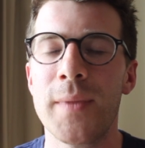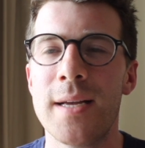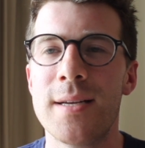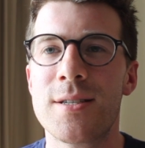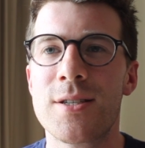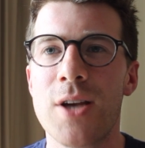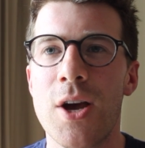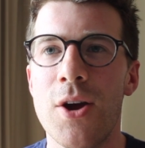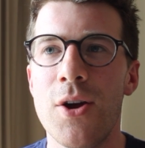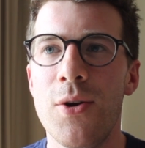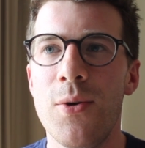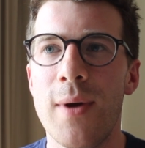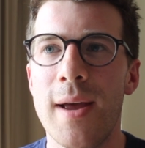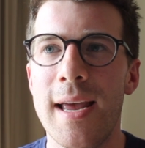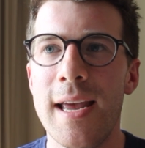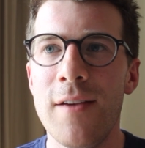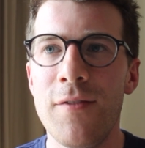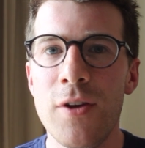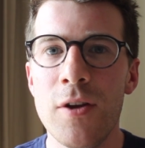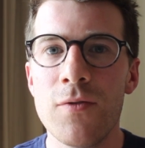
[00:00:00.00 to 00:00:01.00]
So
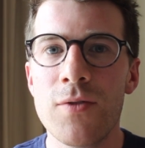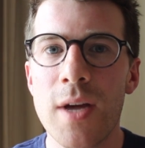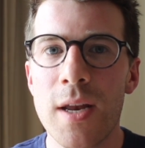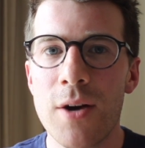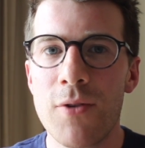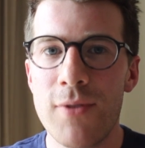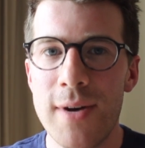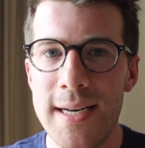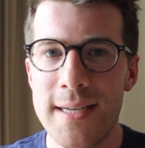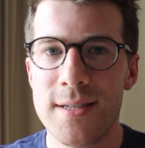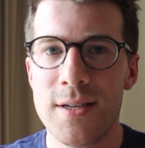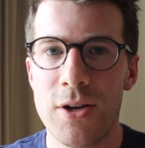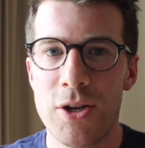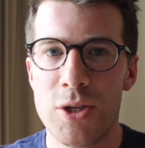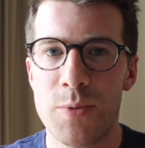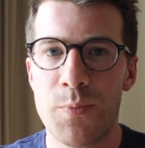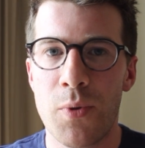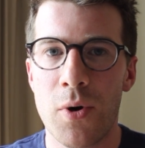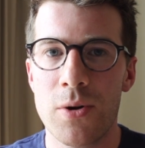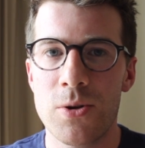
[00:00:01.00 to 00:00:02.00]
if you've done a
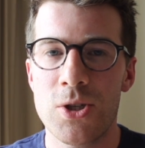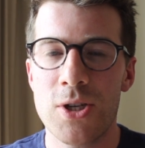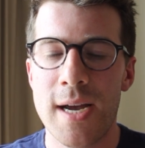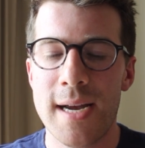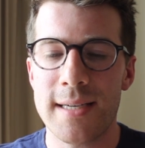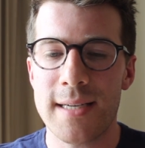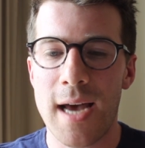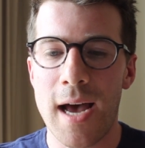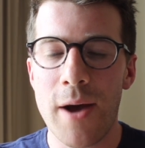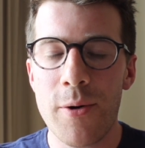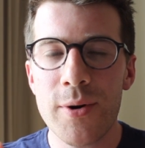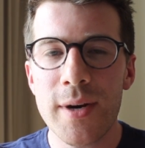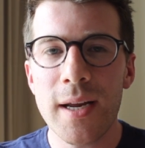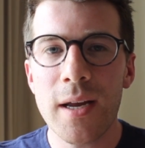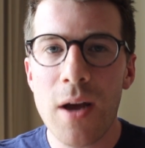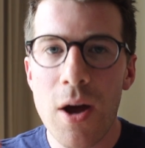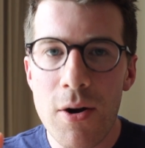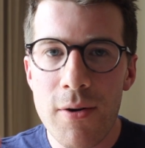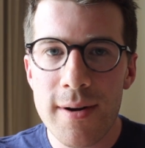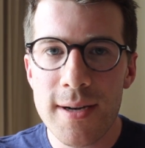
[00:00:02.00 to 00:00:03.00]
research project, I would
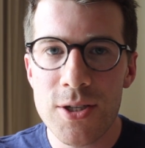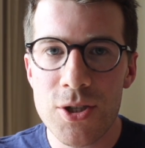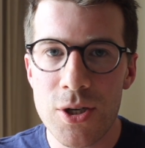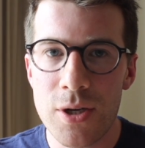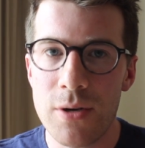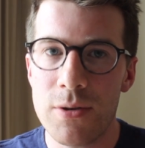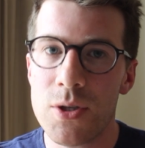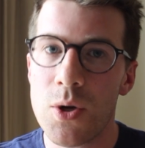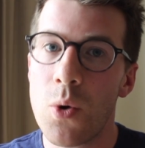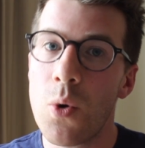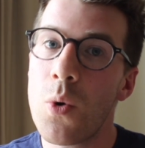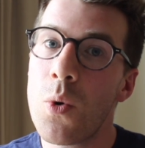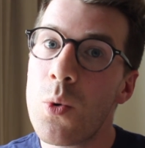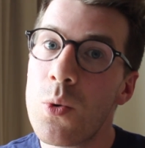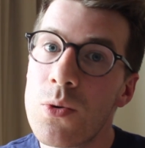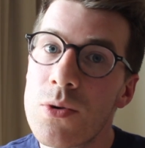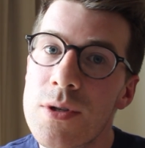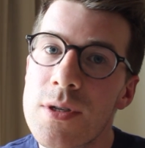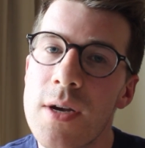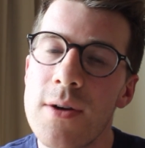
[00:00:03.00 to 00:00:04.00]
encourage you to
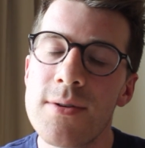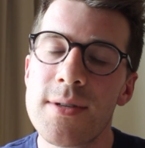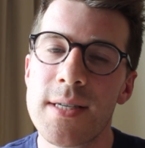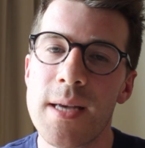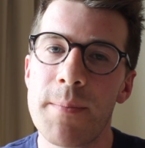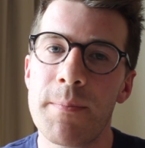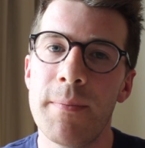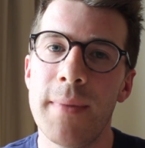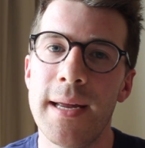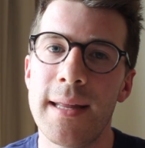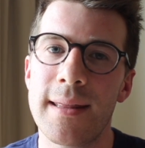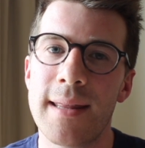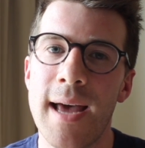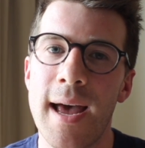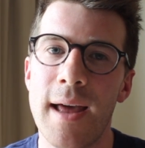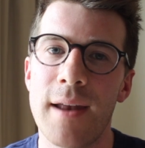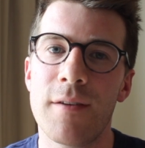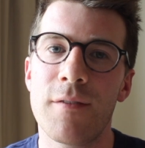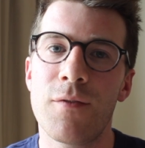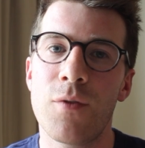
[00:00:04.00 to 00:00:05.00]
also submit
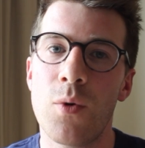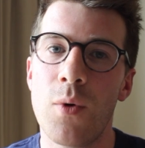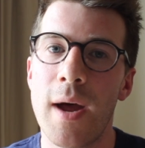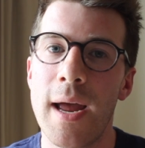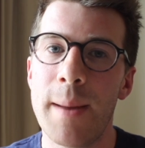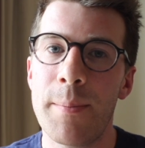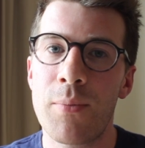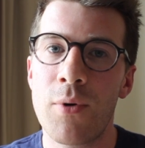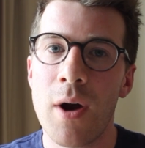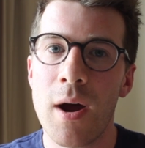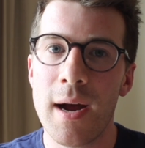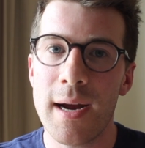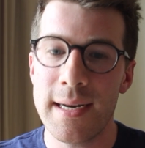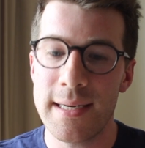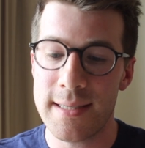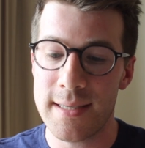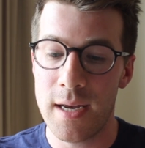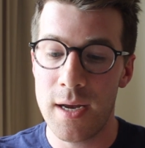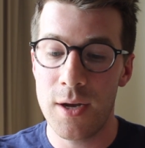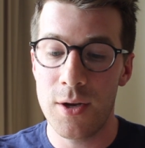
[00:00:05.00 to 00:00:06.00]
that for a
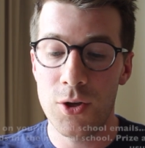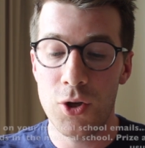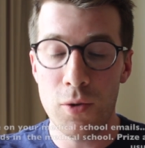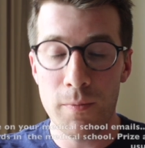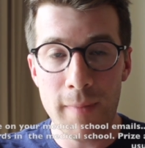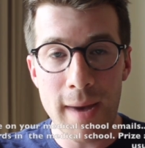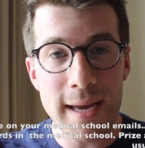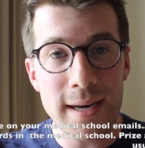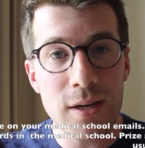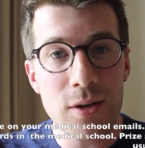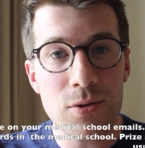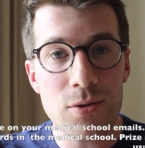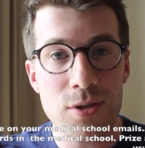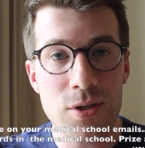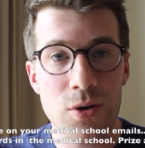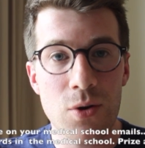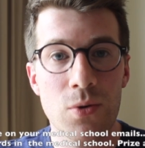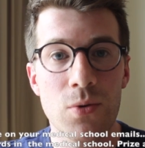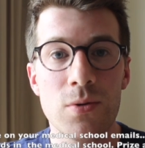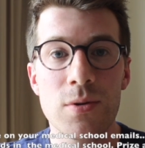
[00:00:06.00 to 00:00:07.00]
prize. Your medical
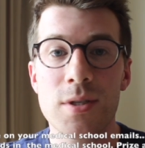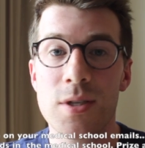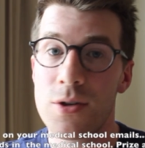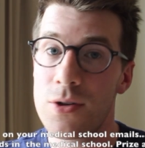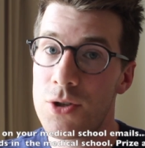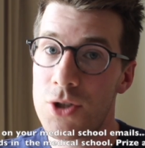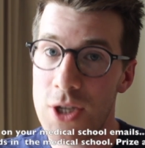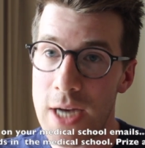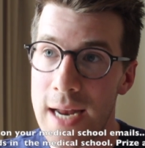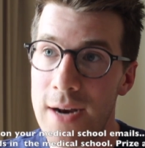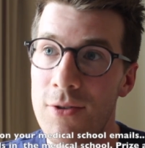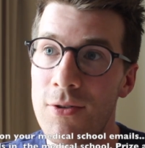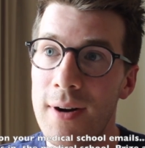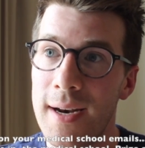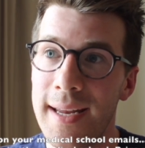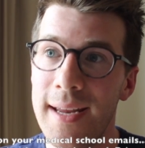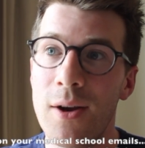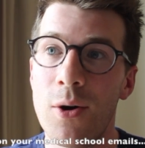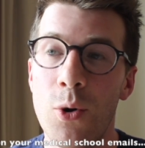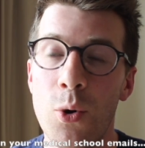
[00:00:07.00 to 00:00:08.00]
schools
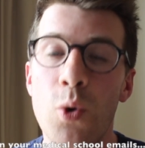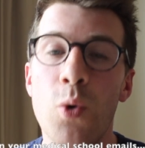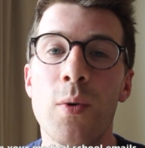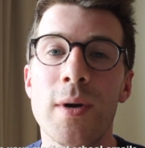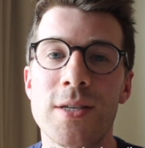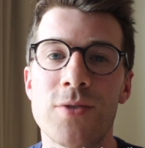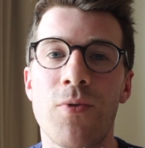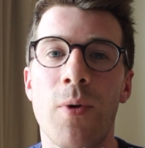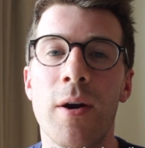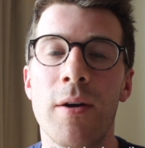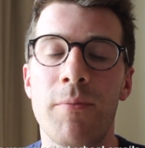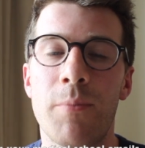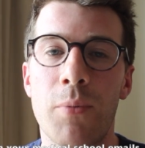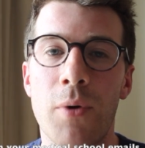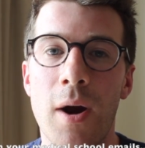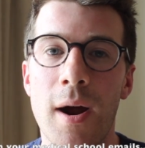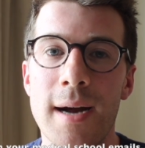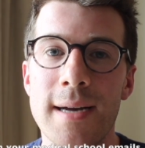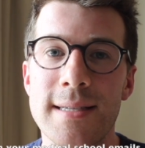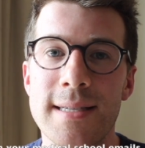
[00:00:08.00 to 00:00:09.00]
generally always run
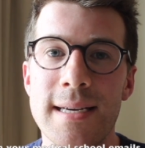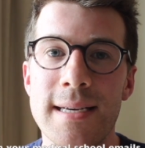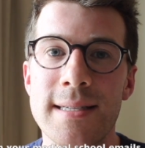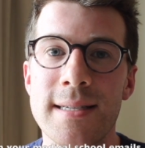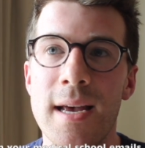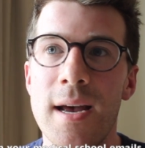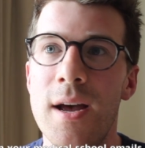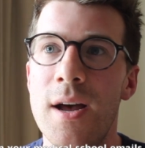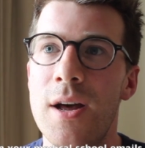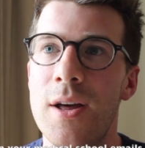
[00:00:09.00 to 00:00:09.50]
prizes.